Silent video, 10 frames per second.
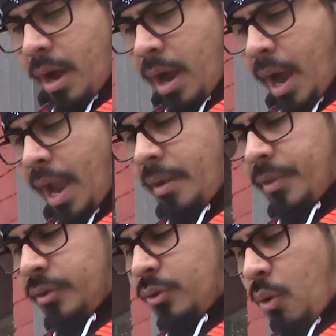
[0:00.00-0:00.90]
I am
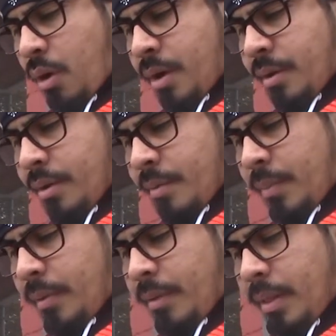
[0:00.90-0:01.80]
the door,
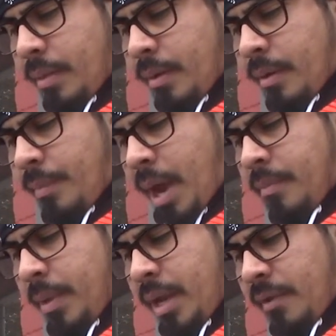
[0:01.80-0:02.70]
but by
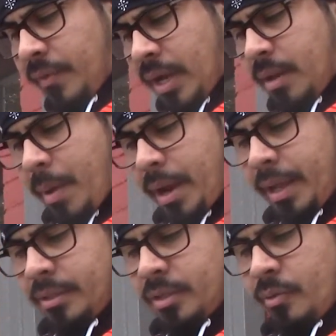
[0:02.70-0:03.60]
me, if any man
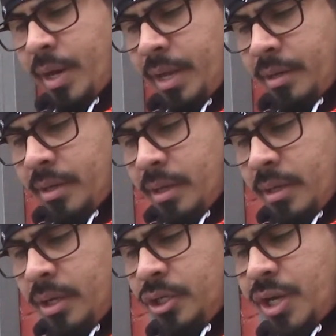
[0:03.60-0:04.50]
enter in,
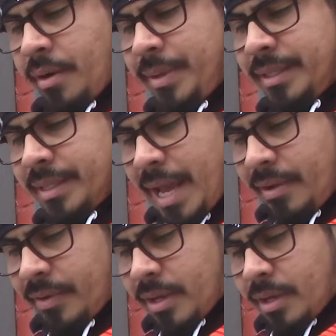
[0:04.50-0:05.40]
he shall be
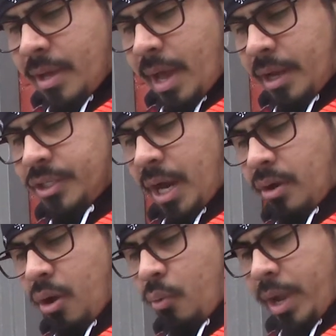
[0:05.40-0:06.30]
saved, and shall
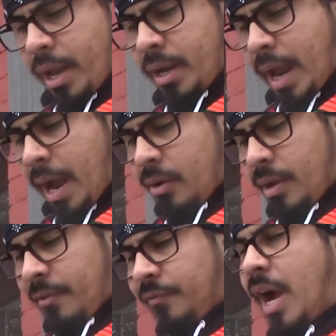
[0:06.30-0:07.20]
go in and out
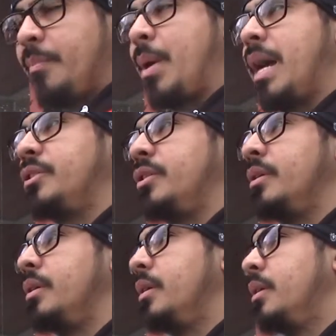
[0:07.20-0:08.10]
and find pasture.
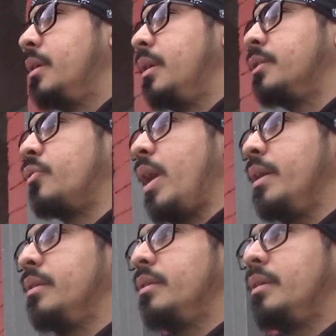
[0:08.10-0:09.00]
That's
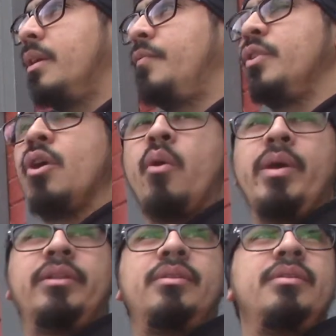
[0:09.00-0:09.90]
right. If you go
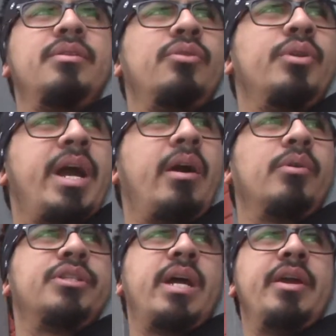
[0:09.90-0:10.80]
in through
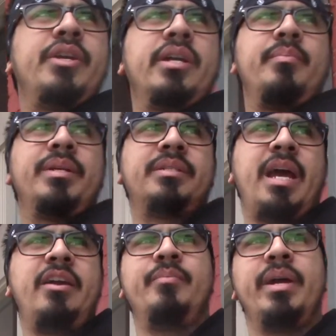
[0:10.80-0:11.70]
Yahweh Shai, you're gonna be
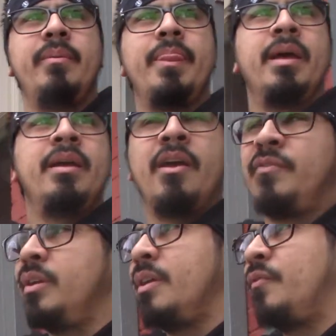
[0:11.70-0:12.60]
saved, man. If
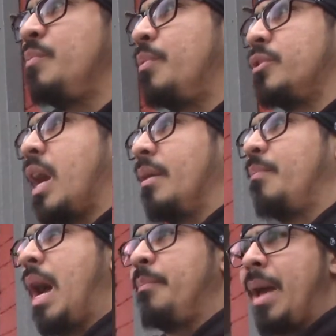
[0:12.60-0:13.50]
you try to
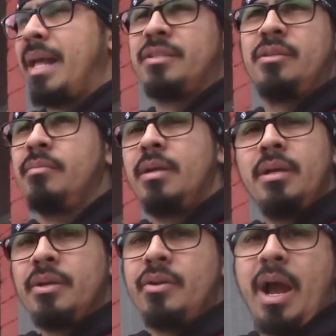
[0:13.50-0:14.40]
bypass him,
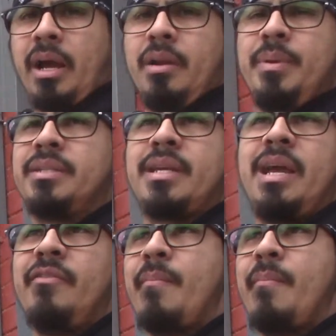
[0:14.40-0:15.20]
you're not gonna be saved.